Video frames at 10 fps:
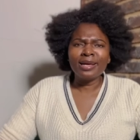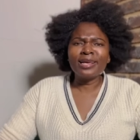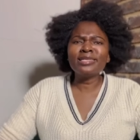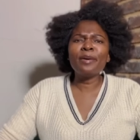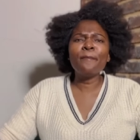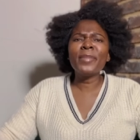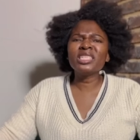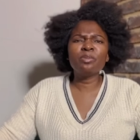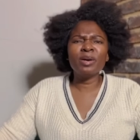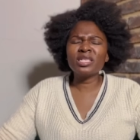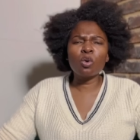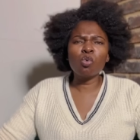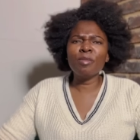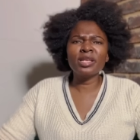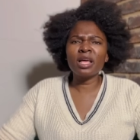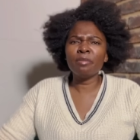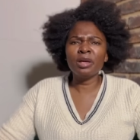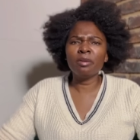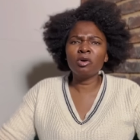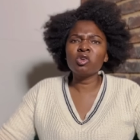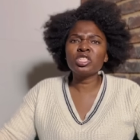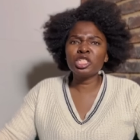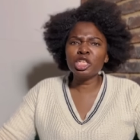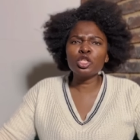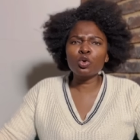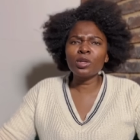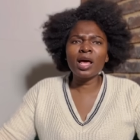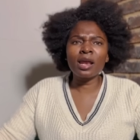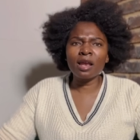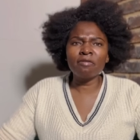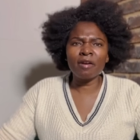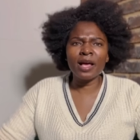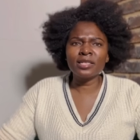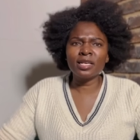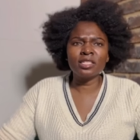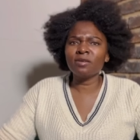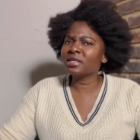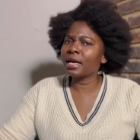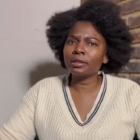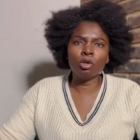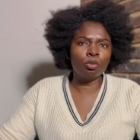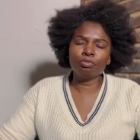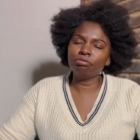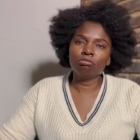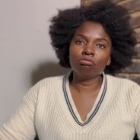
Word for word: is a much better woman than me because she saw the red flags and she was like, nope,